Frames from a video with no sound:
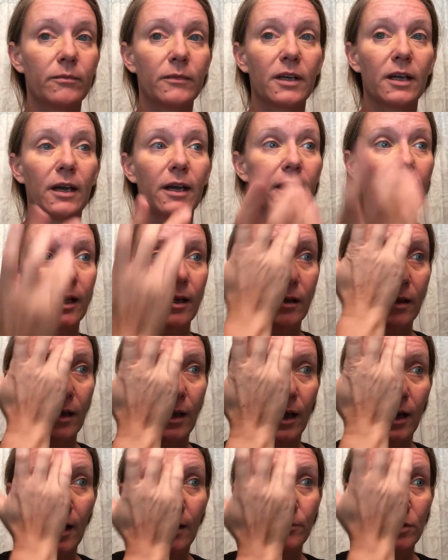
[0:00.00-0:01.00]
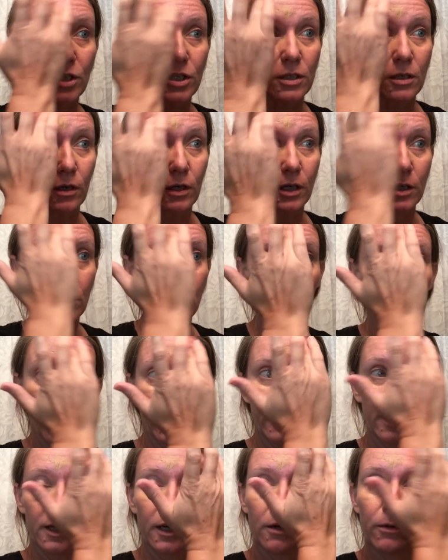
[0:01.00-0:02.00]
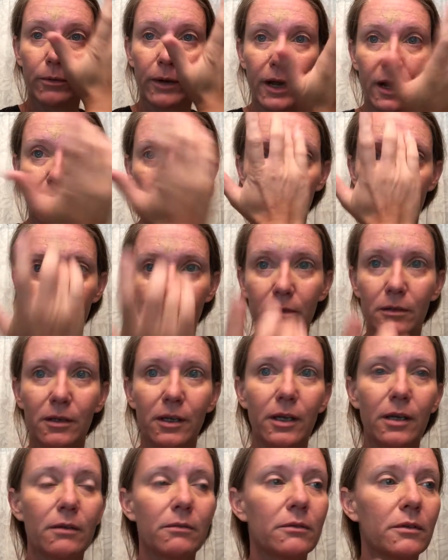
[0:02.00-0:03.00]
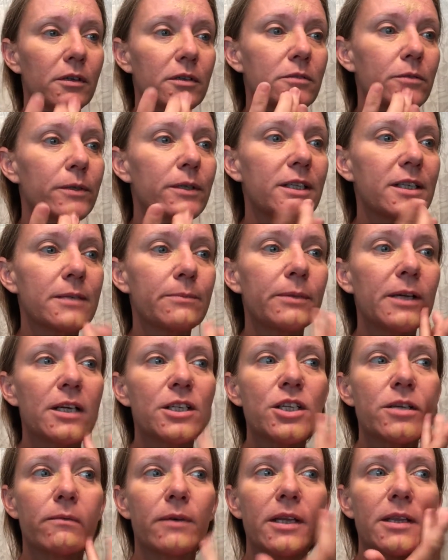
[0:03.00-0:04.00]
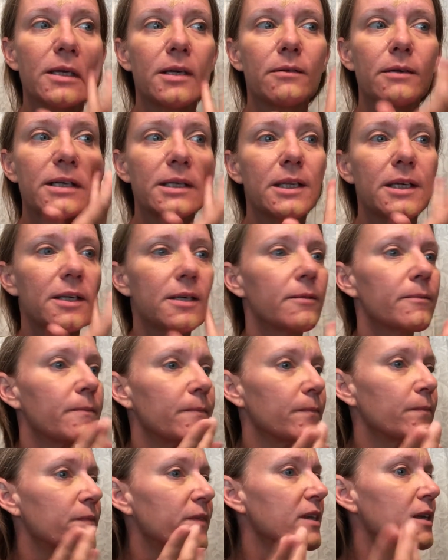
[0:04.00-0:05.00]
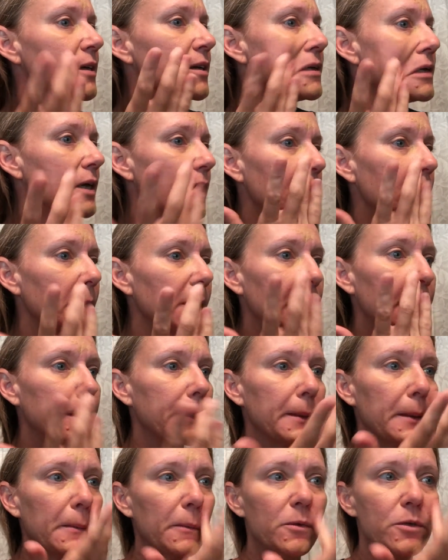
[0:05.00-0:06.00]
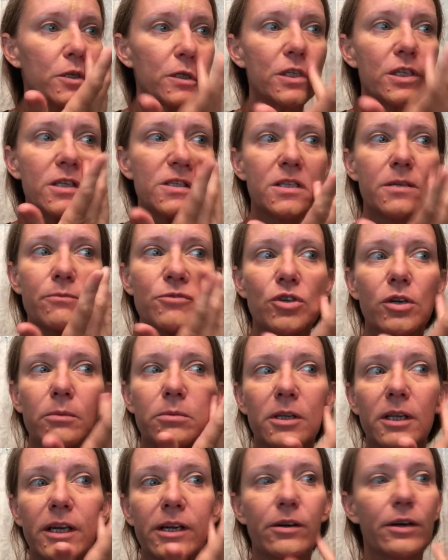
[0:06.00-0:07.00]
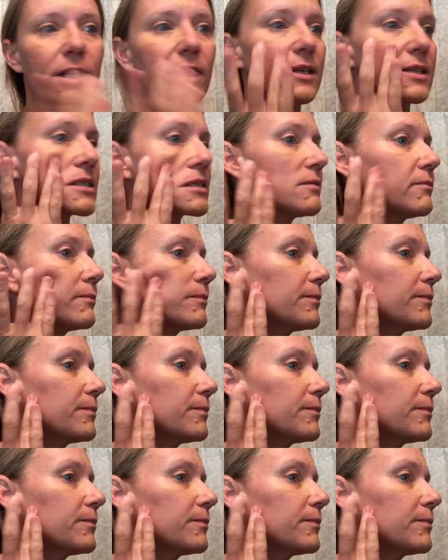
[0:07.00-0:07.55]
Okay, and I'm just going to dot it around. Yeah, looks really splotchy right there, and just in some trouble areas.